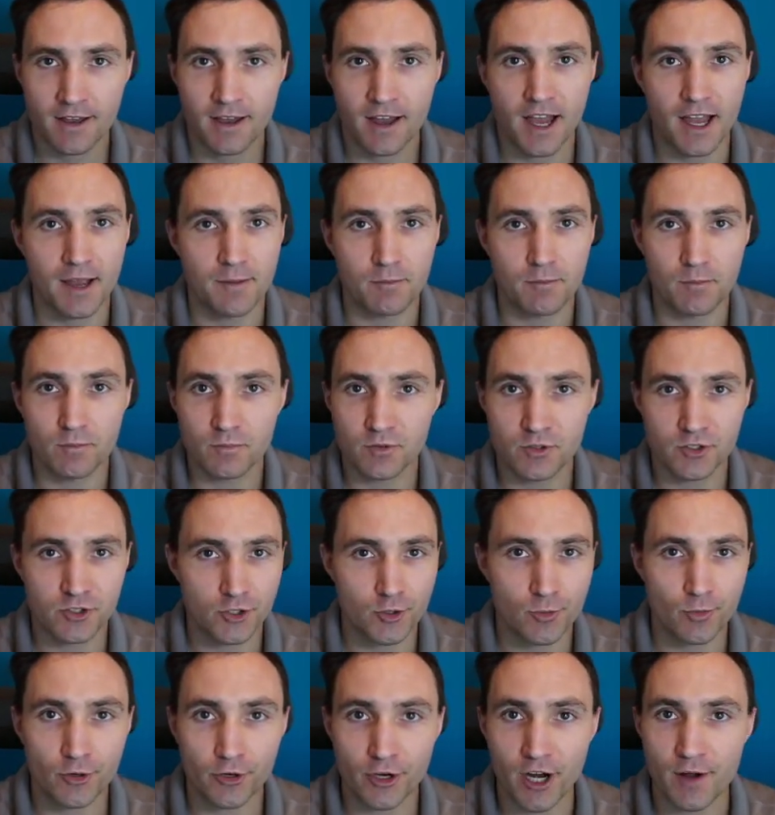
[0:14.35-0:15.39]
I'm just
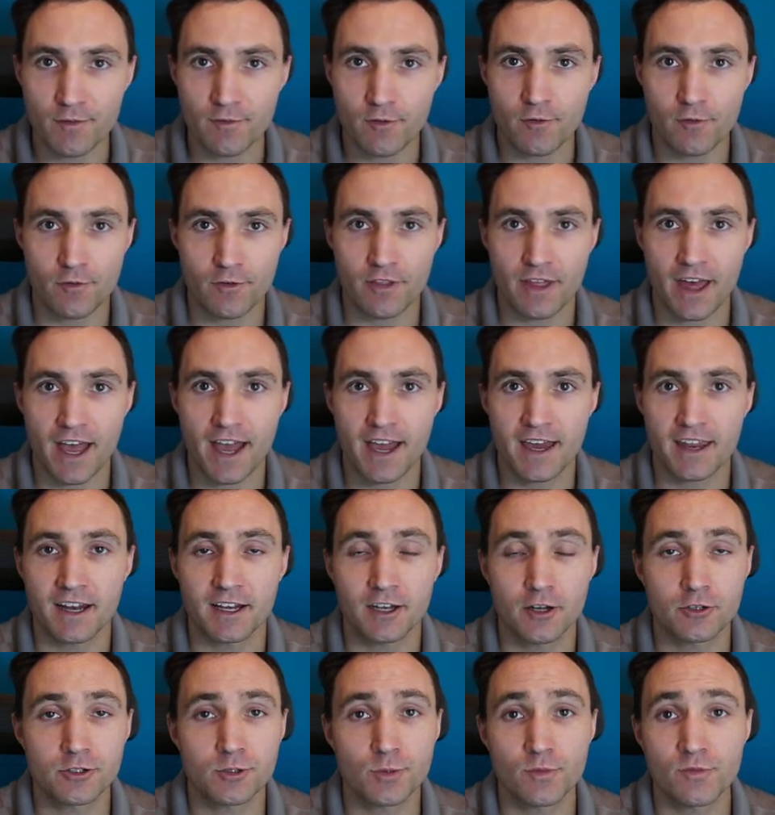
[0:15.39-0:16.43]
super grateful for that. I know
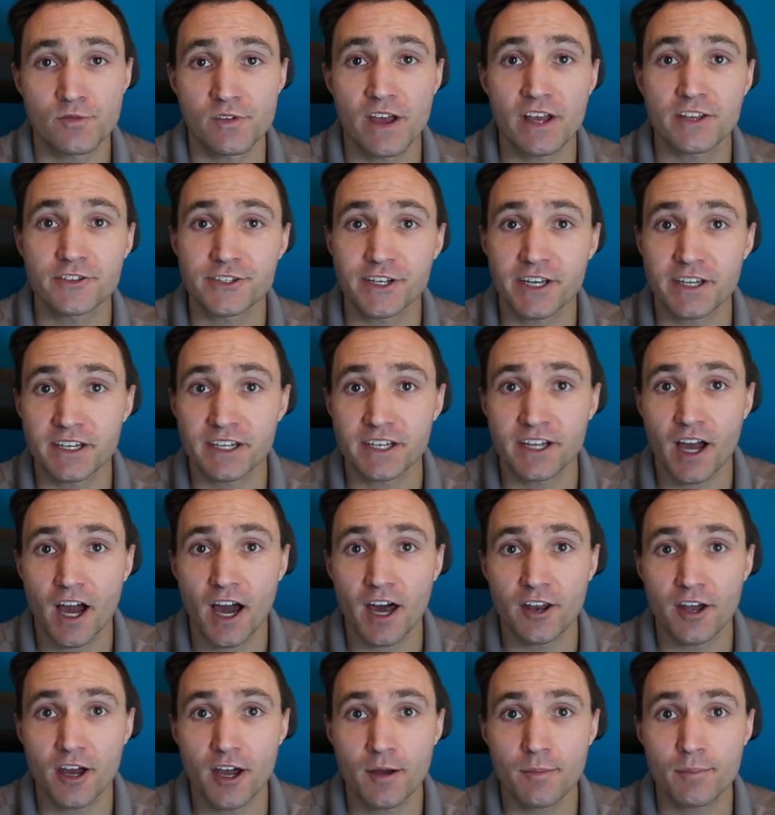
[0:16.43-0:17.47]
some of you guys are getting caught
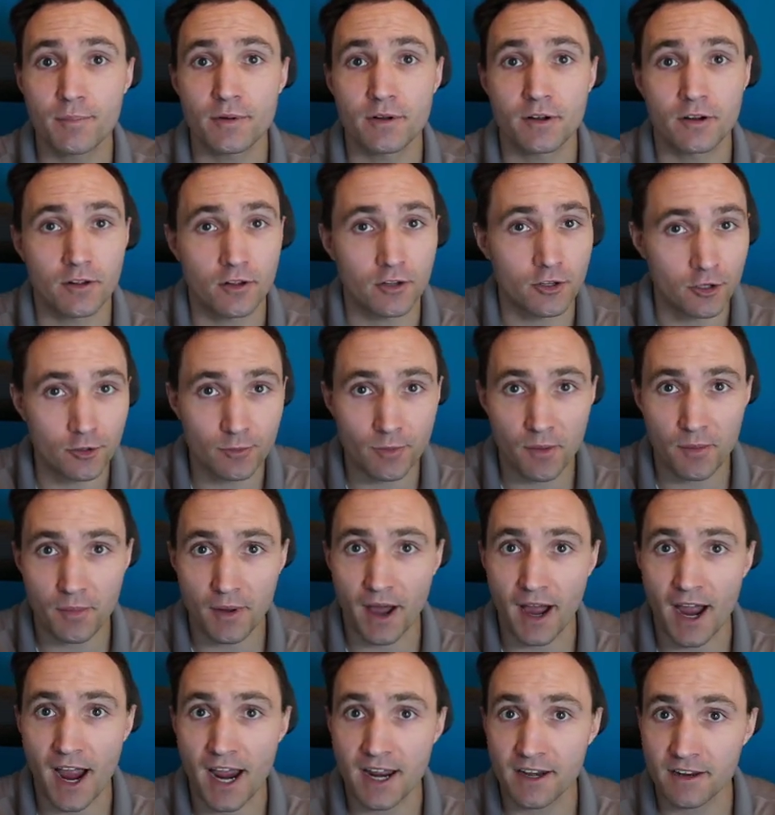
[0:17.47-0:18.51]
up, a little bit
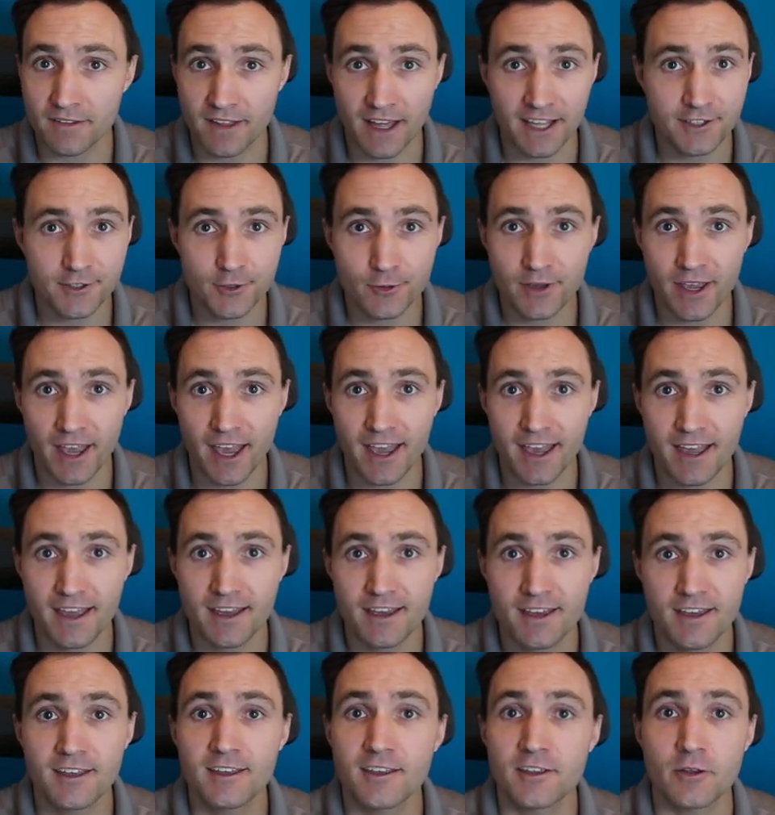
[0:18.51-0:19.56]
behind, and that's okay.
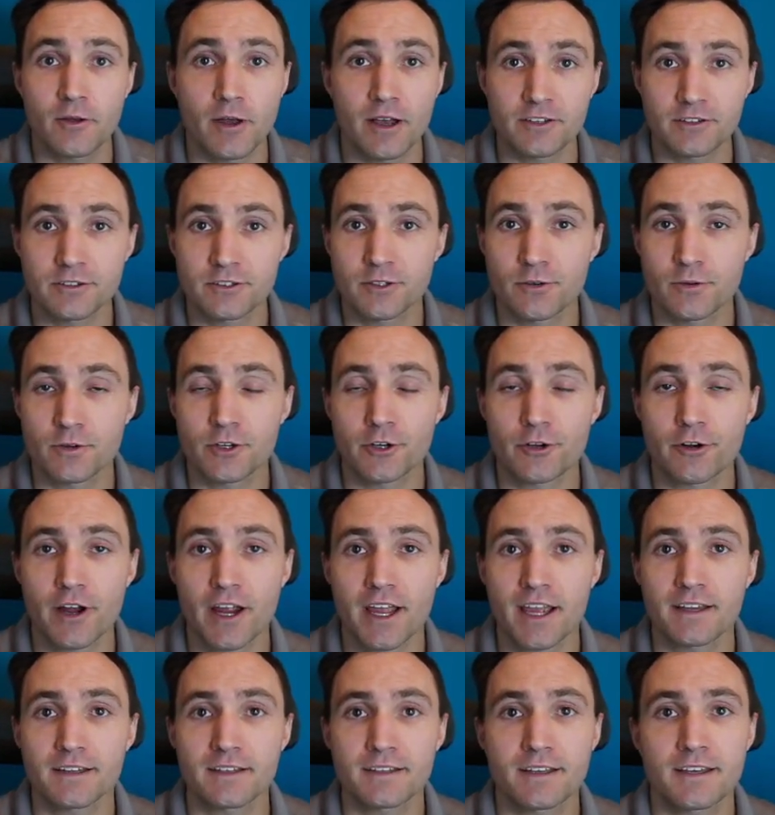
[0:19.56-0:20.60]
You guys are doing
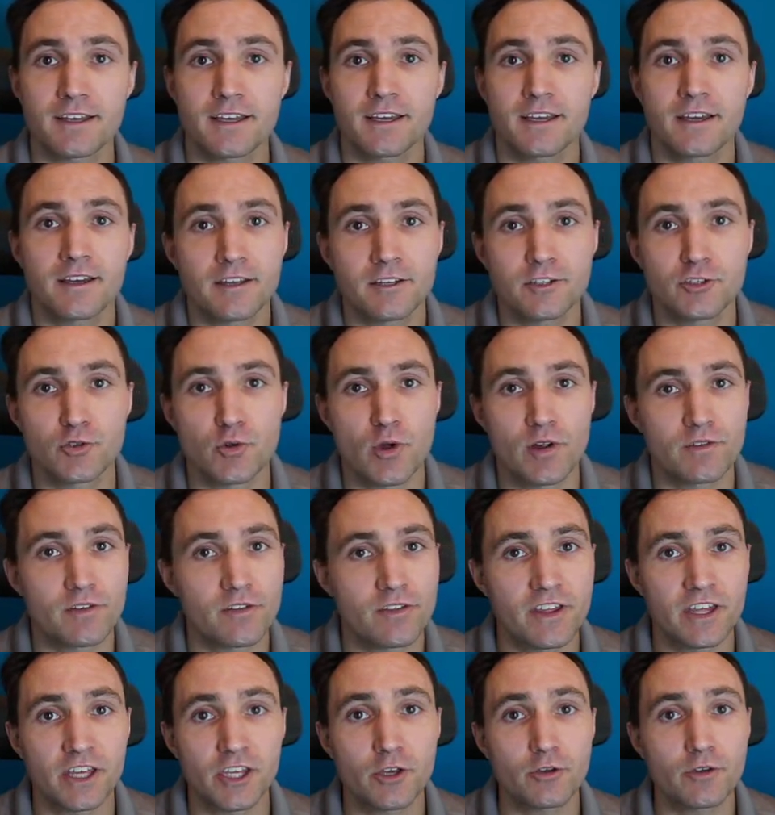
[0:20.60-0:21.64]
great. Do
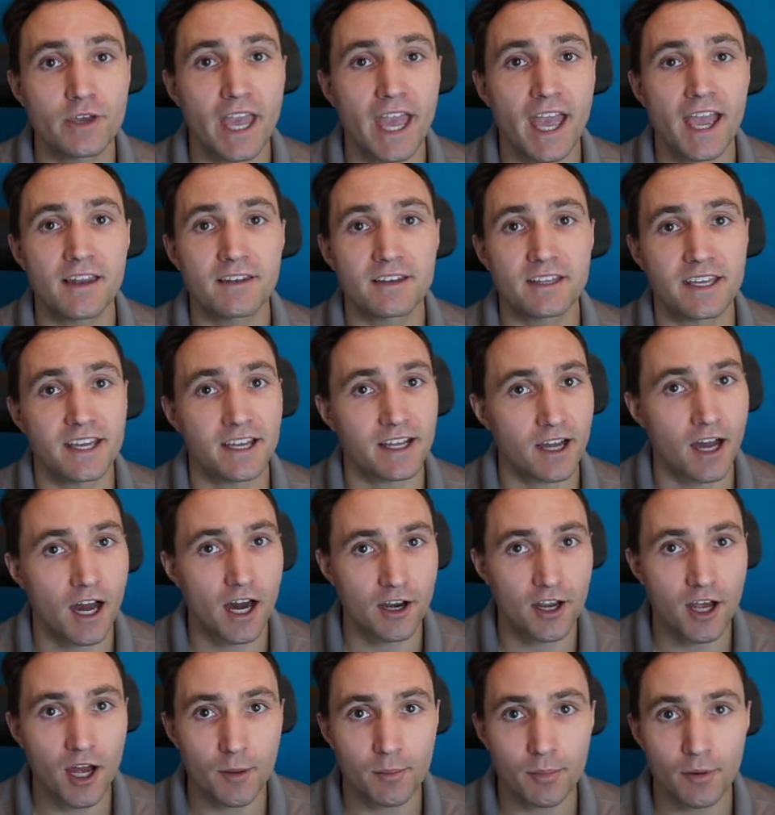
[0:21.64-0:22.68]
everything you can to get caught
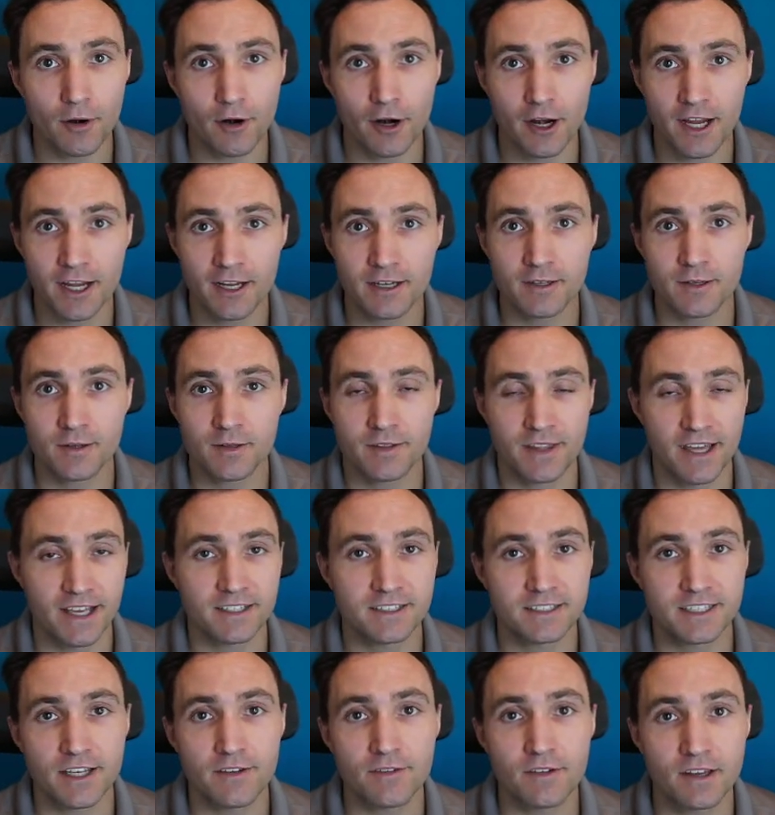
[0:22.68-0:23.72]
up, all right?
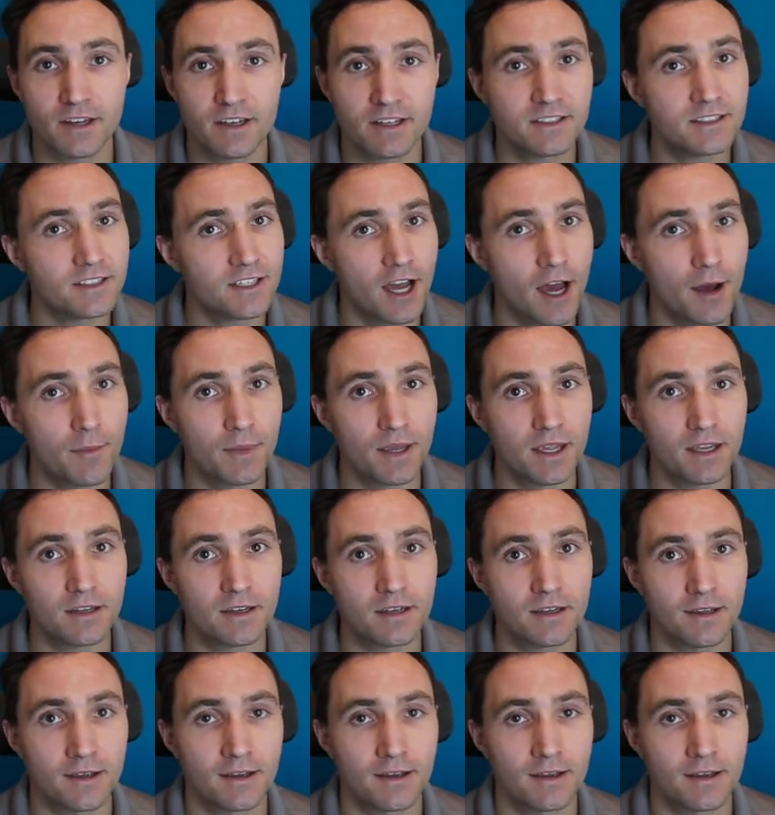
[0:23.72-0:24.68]
Thanksgiving is coming,